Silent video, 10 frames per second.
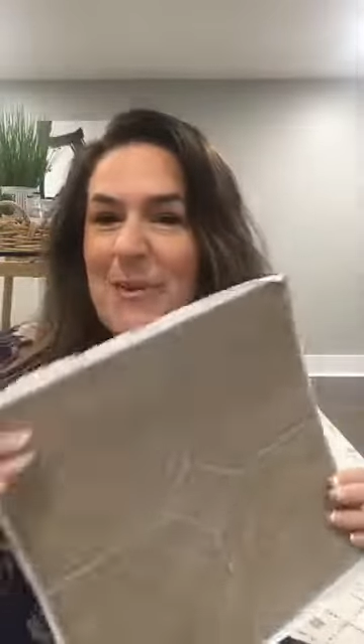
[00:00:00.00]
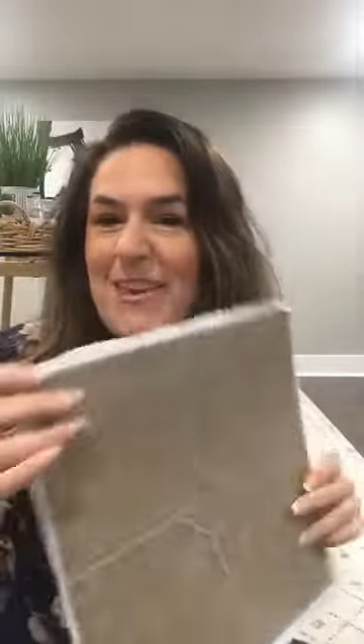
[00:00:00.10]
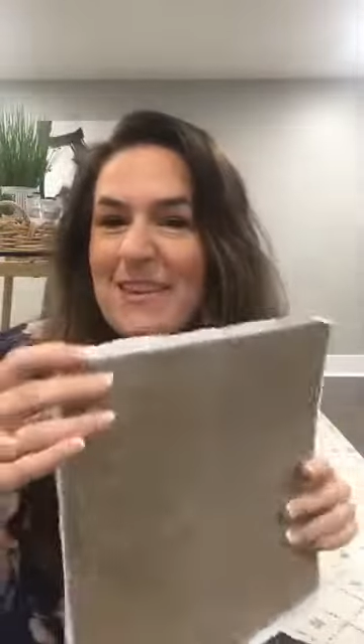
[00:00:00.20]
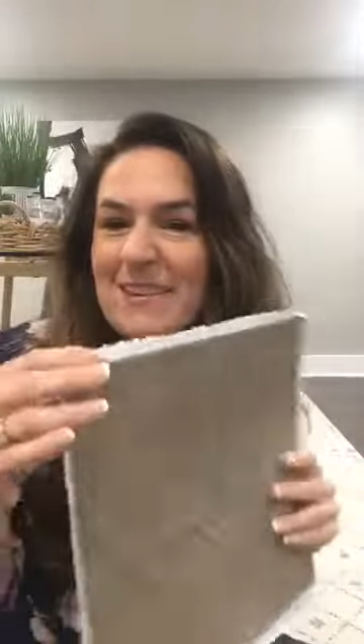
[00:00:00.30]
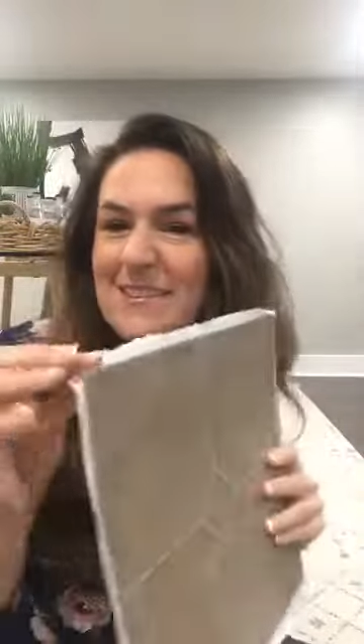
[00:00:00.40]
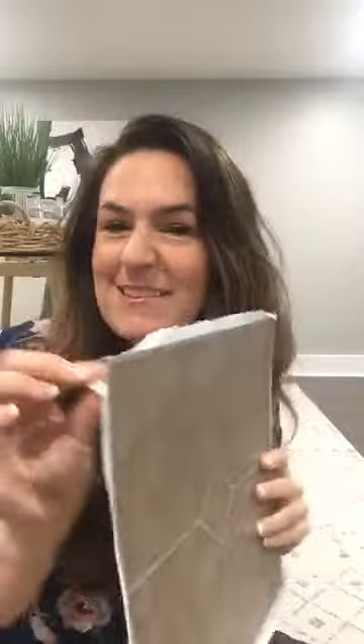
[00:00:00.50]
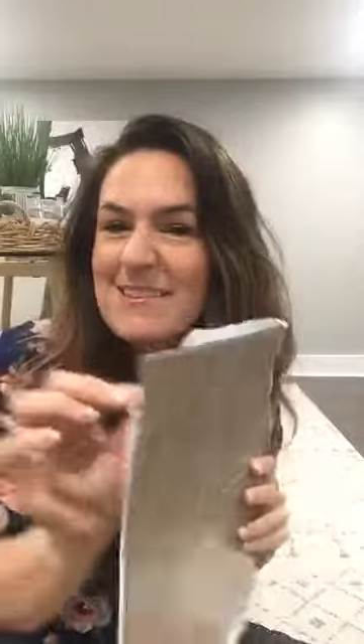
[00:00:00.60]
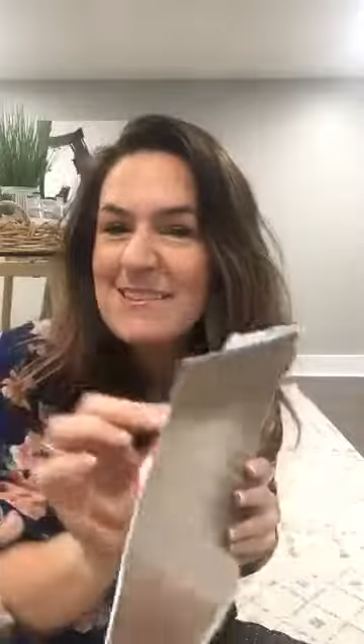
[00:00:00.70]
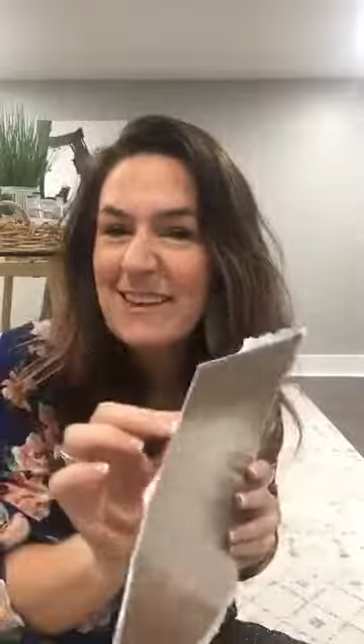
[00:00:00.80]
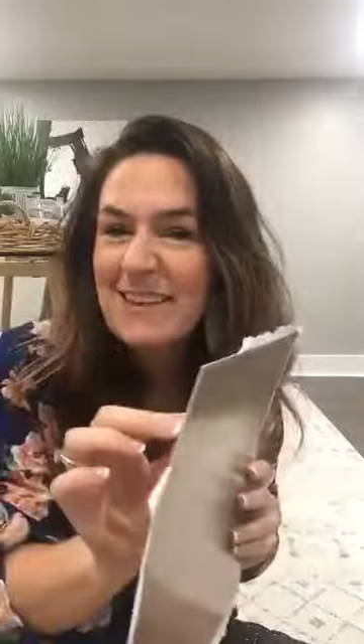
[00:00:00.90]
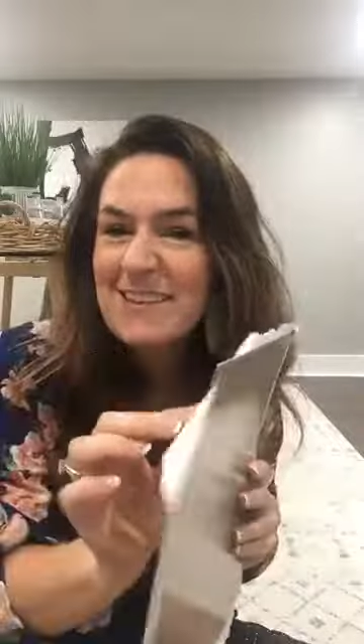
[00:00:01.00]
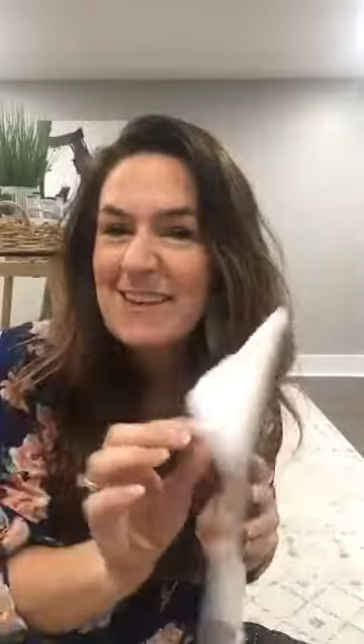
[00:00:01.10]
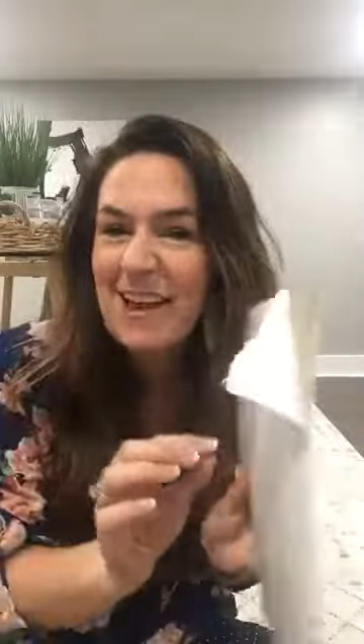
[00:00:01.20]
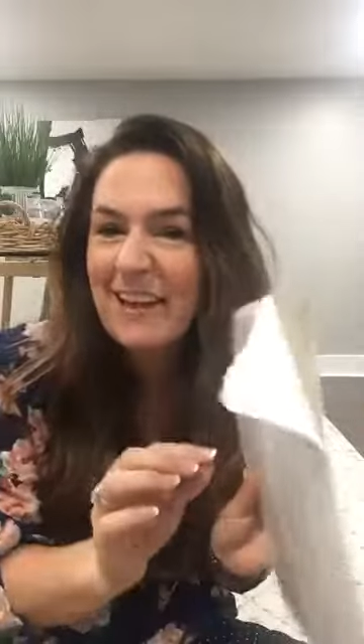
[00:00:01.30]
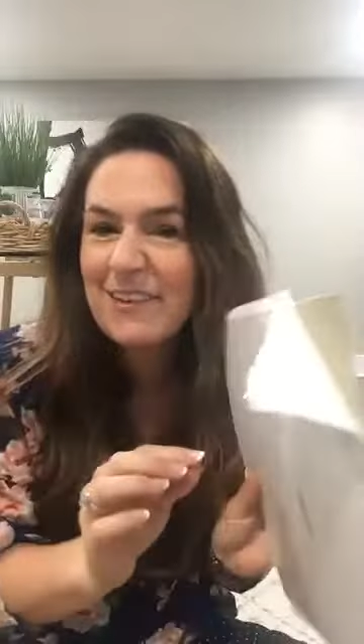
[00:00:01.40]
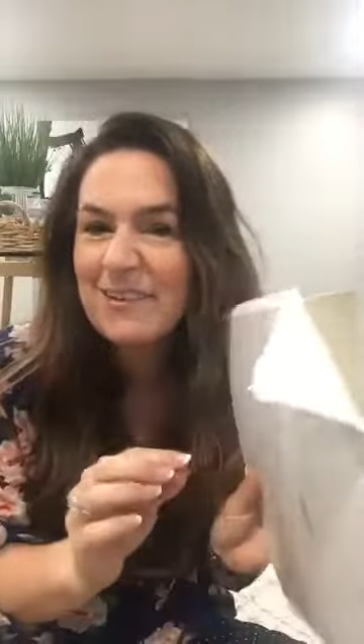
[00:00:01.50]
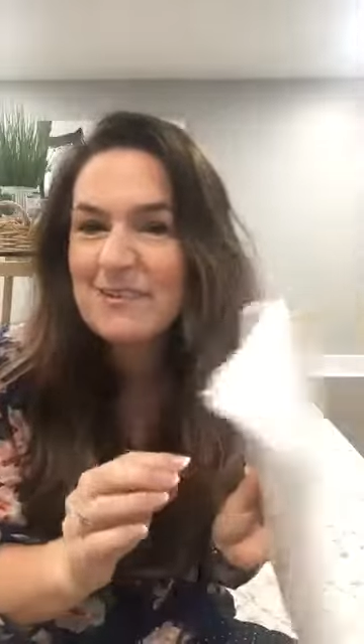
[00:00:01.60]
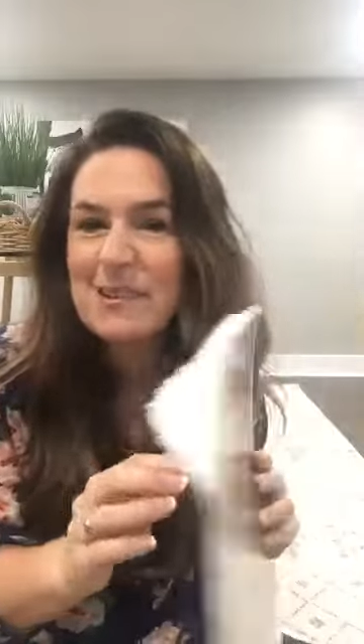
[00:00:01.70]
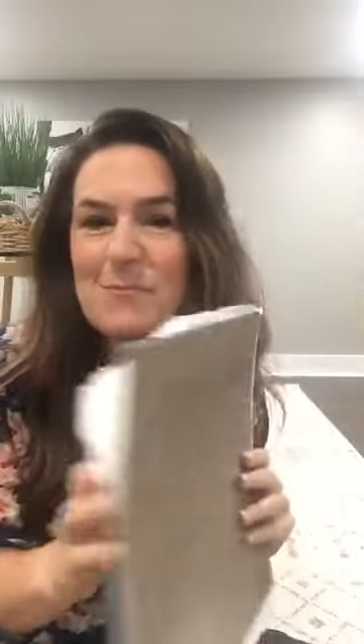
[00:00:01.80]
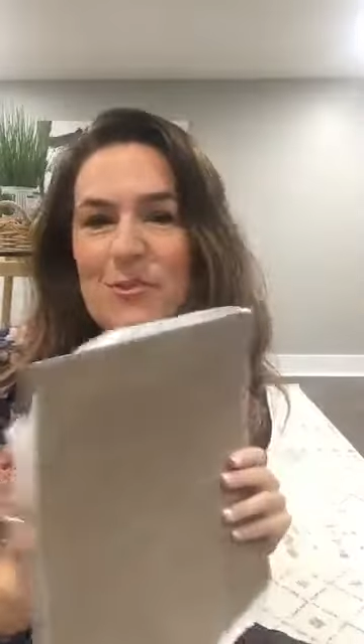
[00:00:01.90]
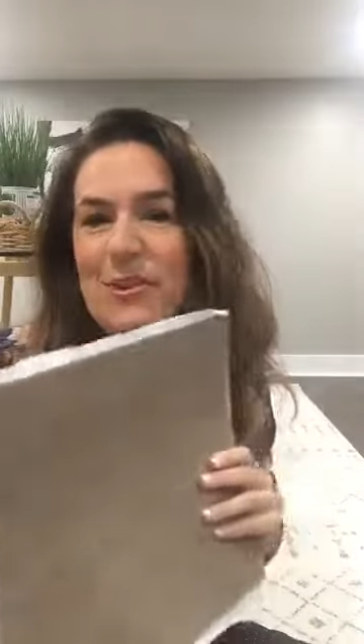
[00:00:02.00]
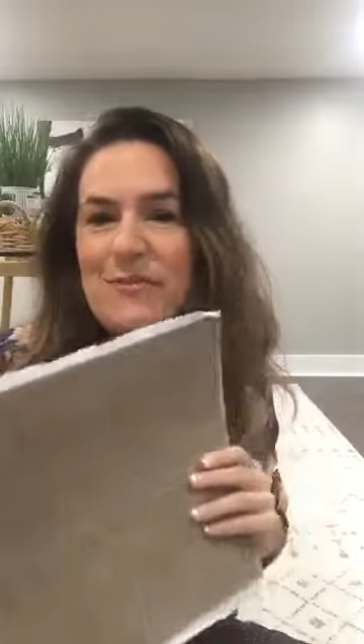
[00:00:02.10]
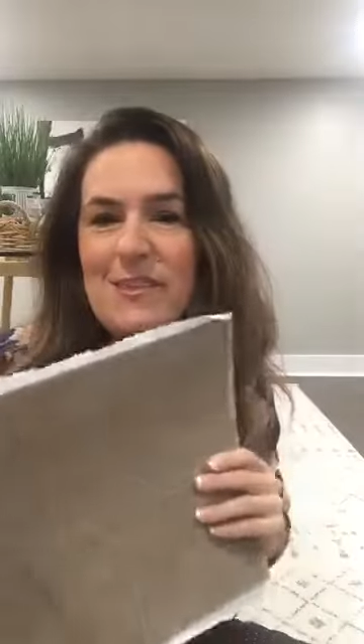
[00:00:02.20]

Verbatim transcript: peel and stick tiles. I'm sure you've